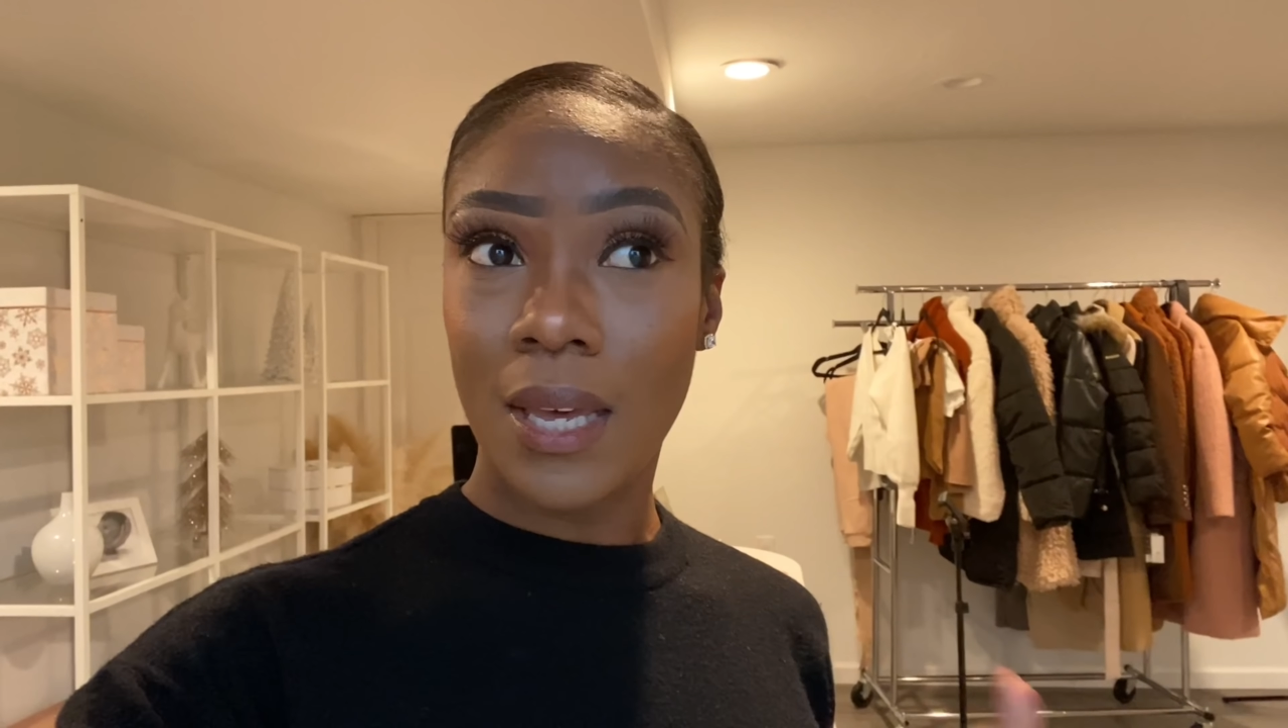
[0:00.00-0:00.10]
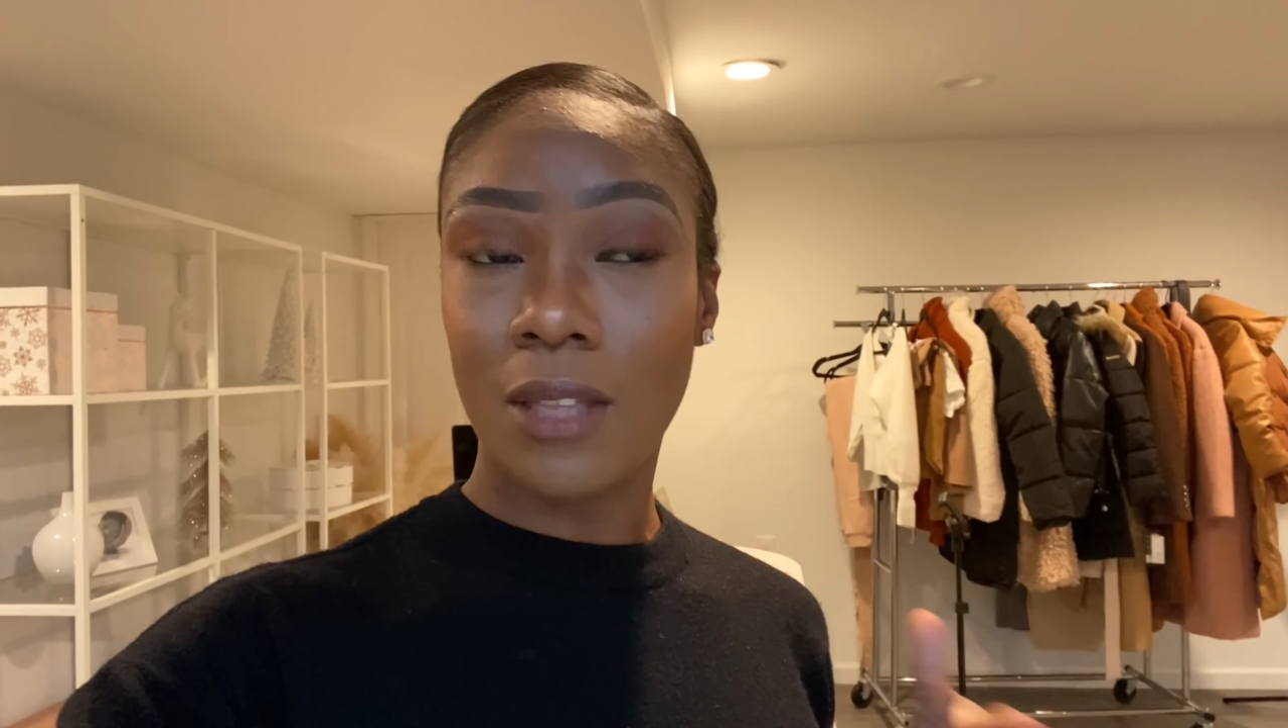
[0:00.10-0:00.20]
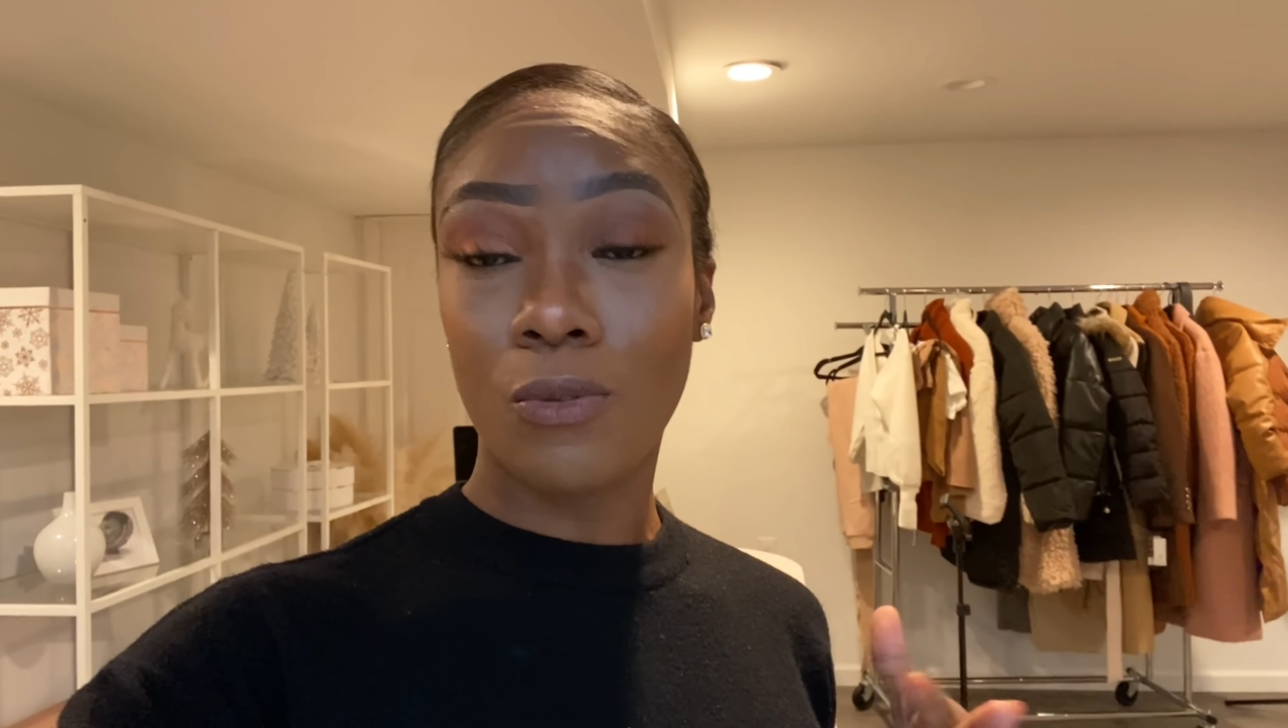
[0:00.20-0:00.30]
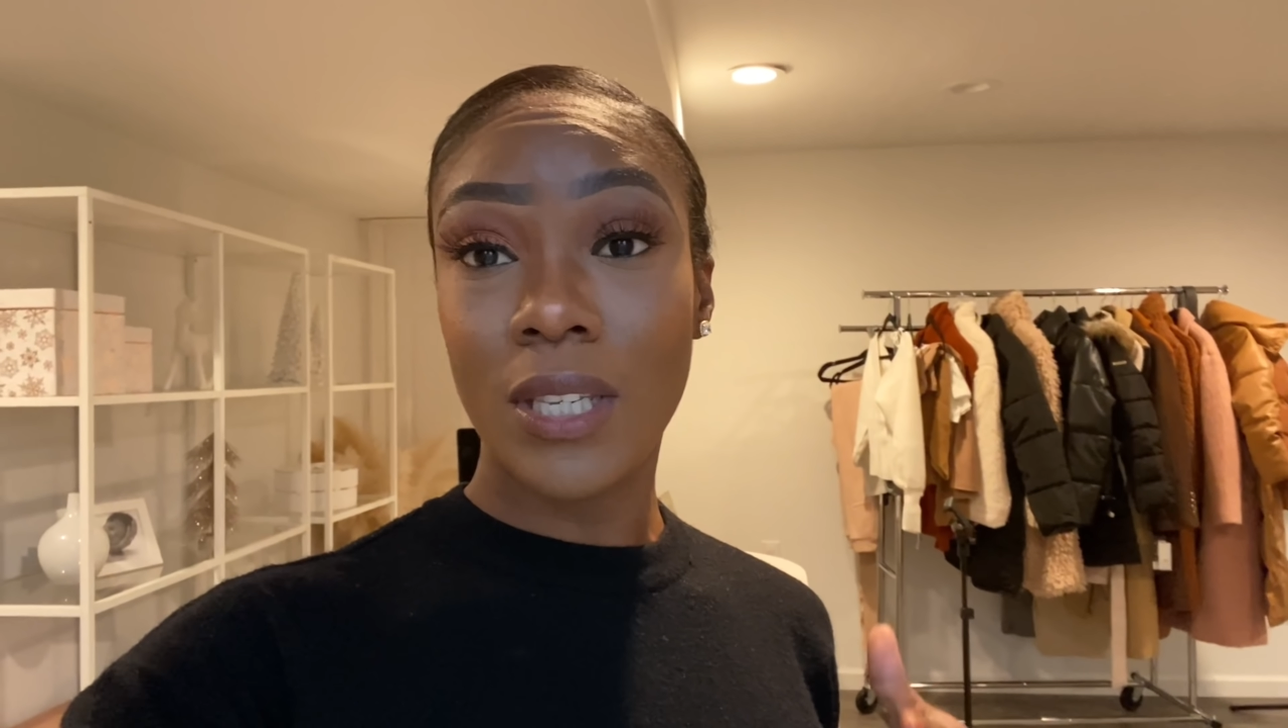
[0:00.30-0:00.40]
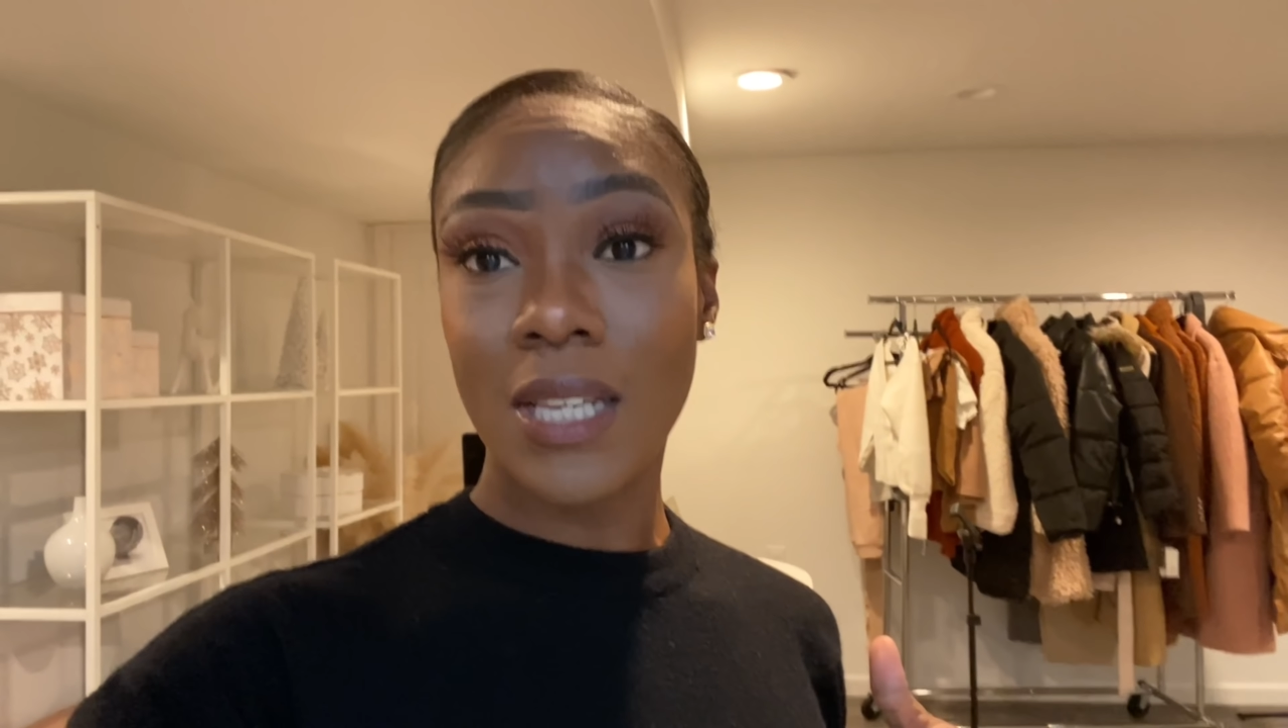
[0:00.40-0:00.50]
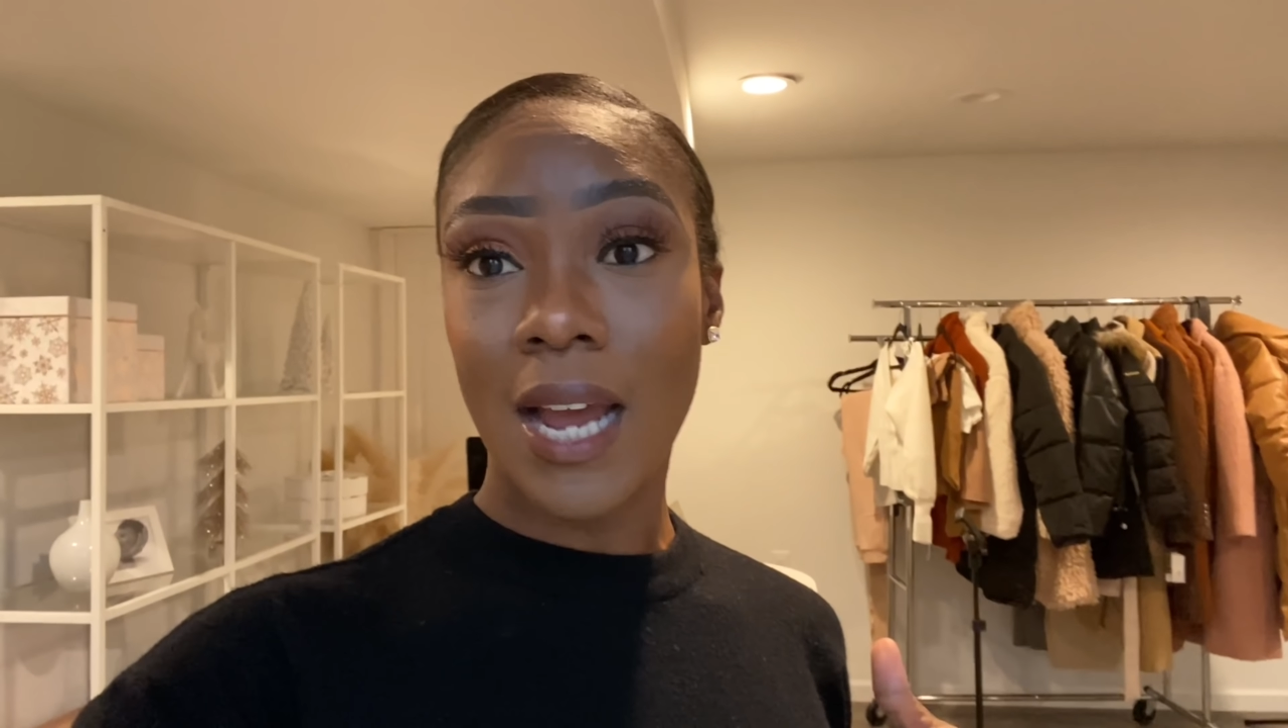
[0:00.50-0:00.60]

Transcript: And the reason